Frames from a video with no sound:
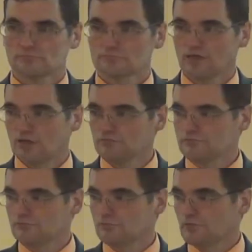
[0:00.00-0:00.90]

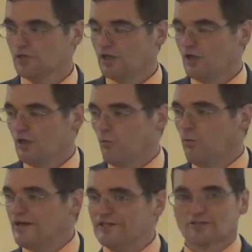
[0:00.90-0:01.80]
Hello?
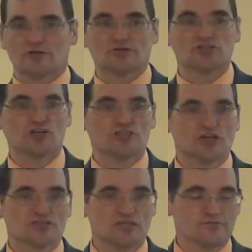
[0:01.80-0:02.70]
We need to learn to judge
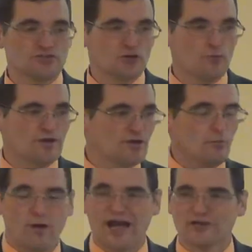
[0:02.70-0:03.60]
ourselves. You don't want to know
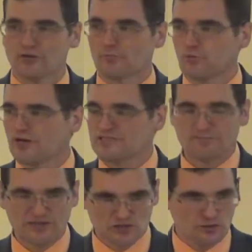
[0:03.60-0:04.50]
why you're oppressed?
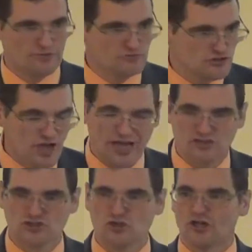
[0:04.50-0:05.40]
Because you have
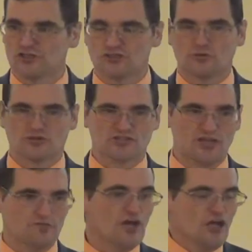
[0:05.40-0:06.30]
not judged
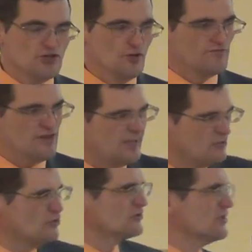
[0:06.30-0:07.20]
yourself. You have not
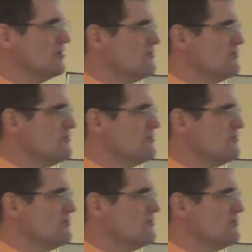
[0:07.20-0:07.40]
looked in the